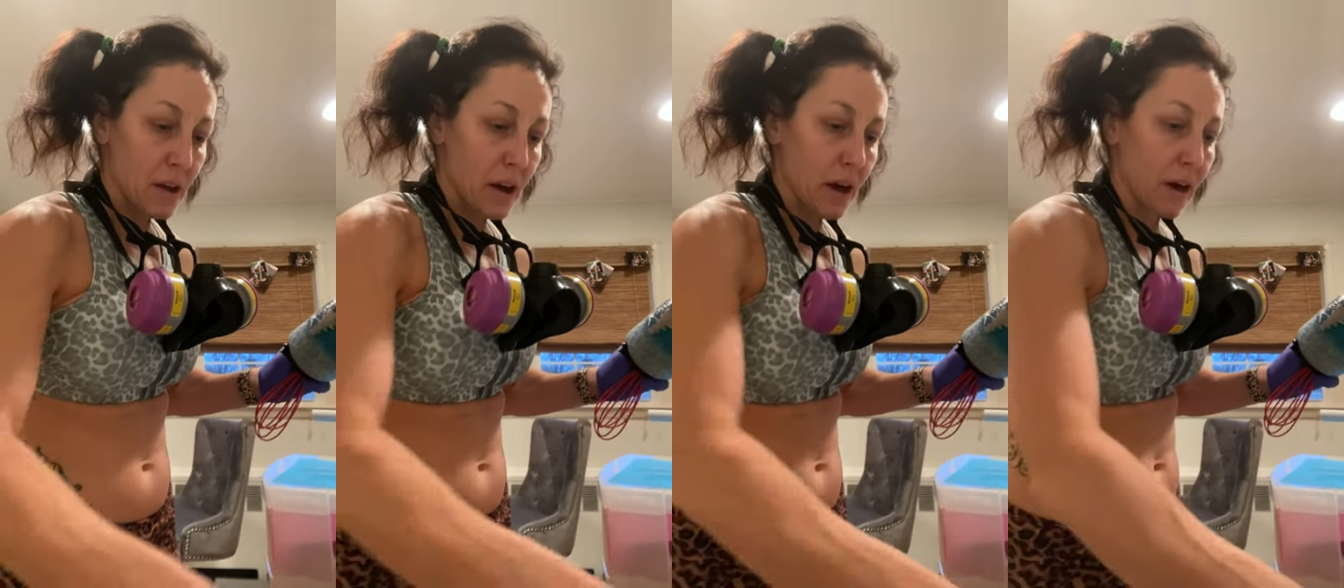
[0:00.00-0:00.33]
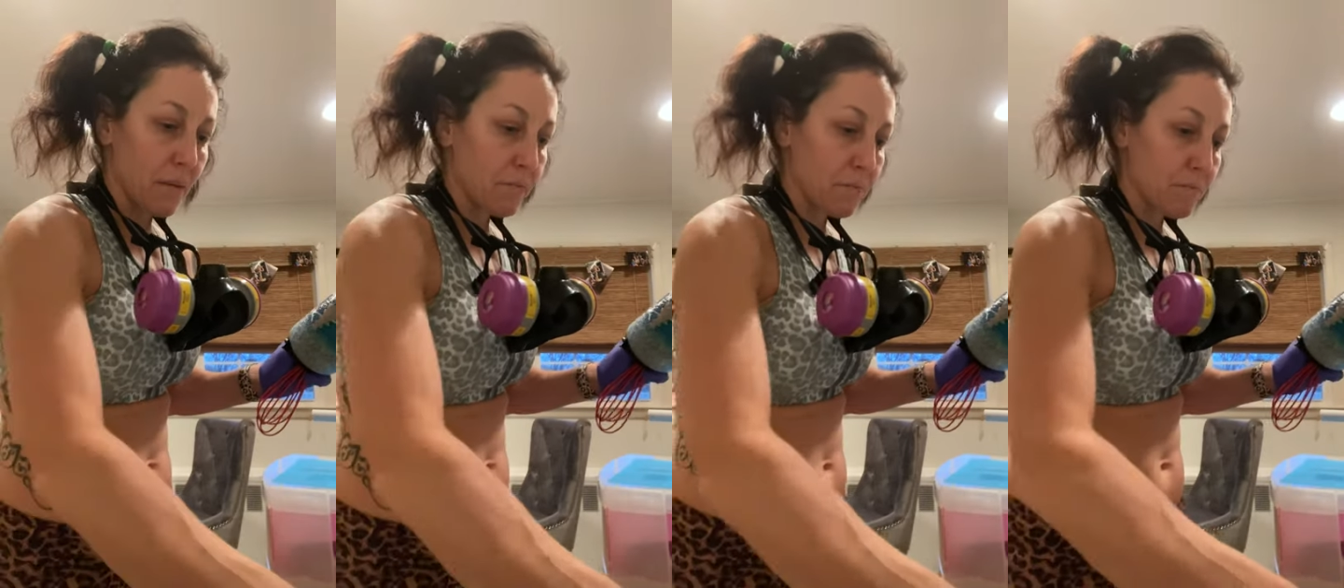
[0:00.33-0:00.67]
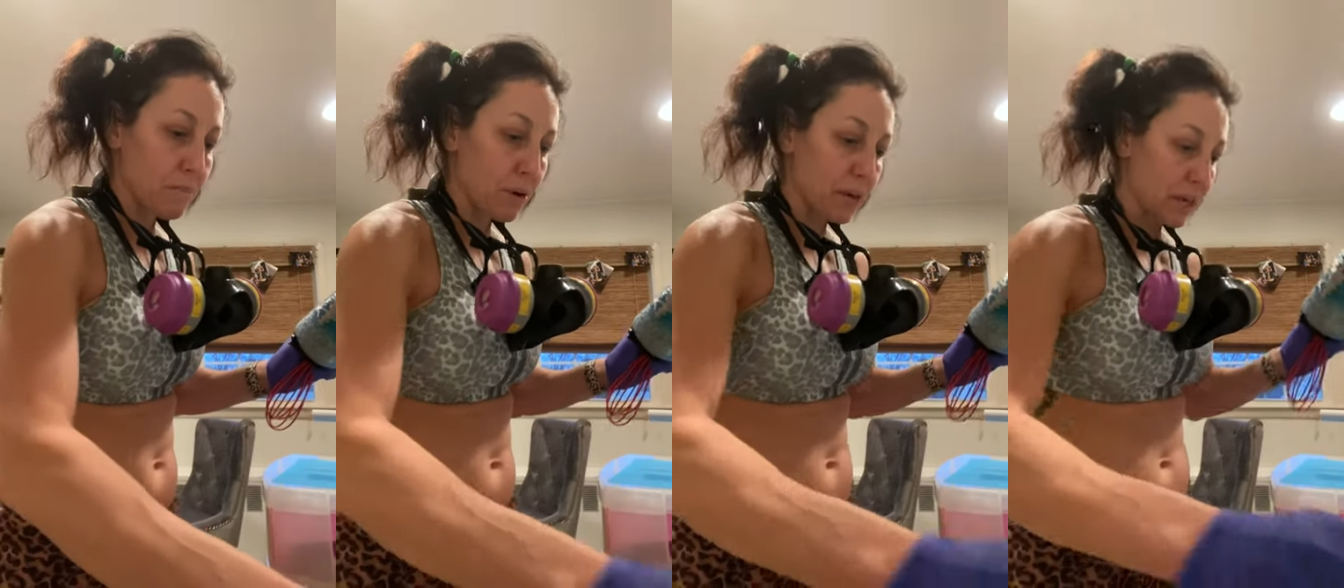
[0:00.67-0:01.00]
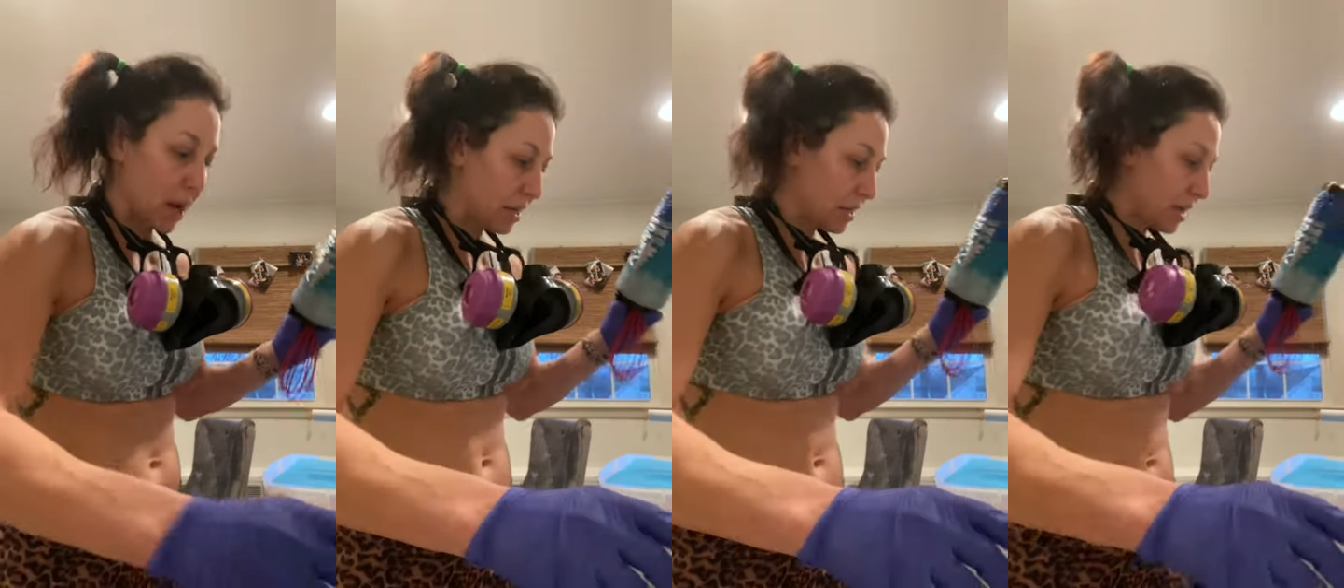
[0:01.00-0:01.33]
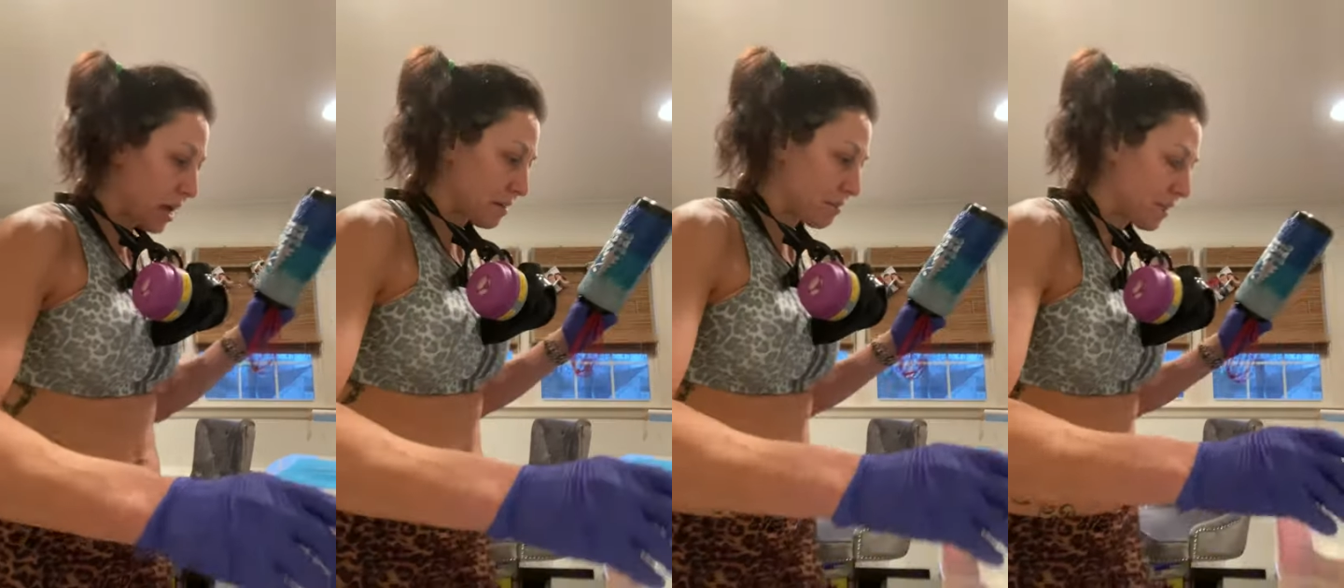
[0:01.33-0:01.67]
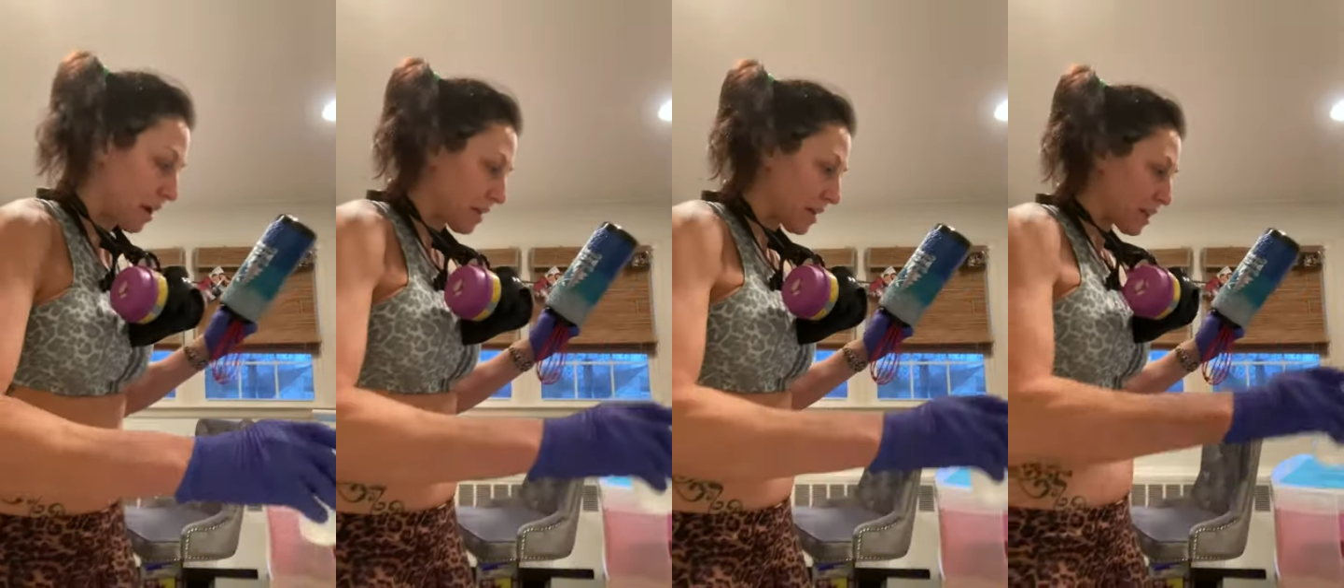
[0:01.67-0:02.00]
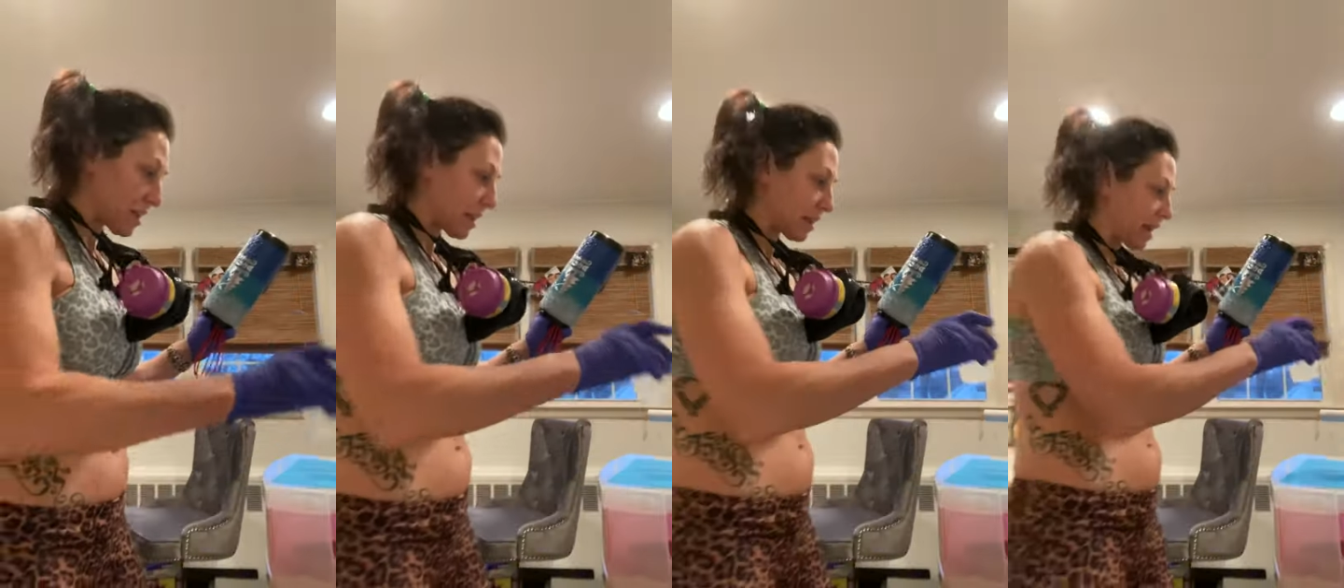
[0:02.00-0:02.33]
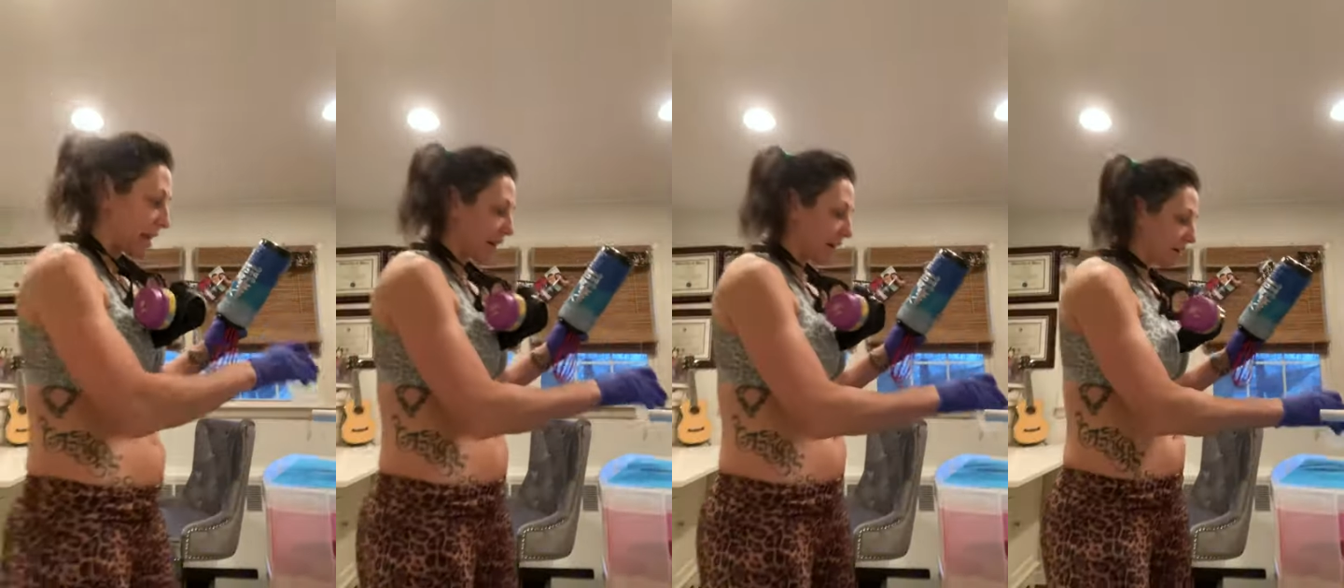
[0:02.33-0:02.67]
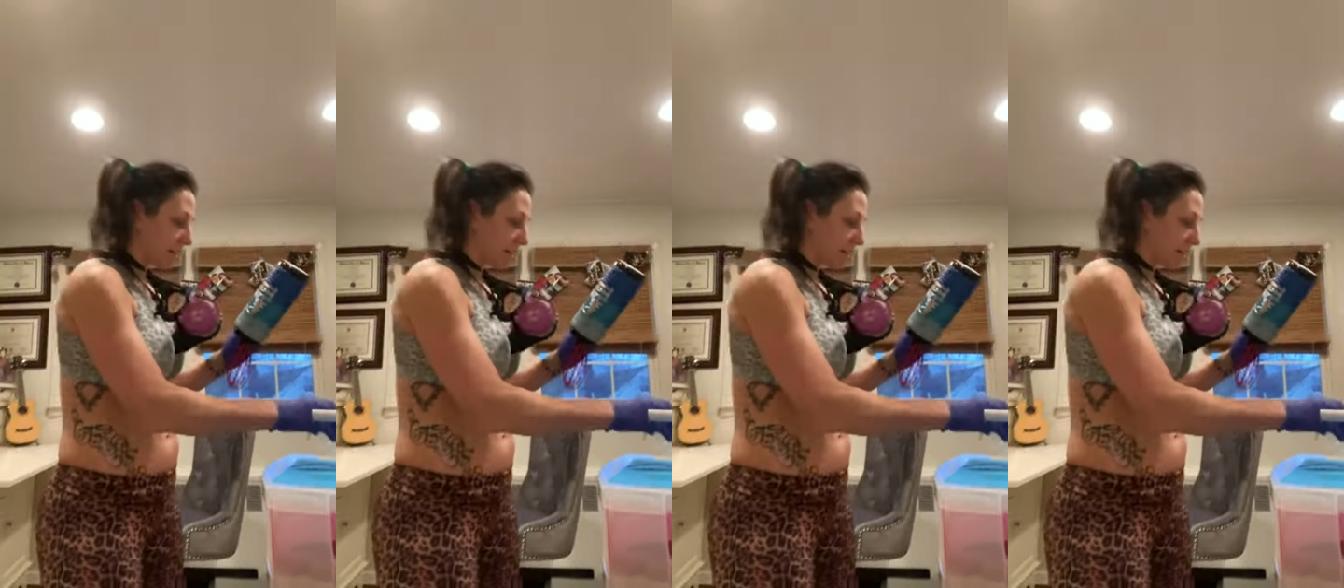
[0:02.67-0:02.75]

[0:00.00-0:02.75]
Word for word: um, put it on on a very thin layer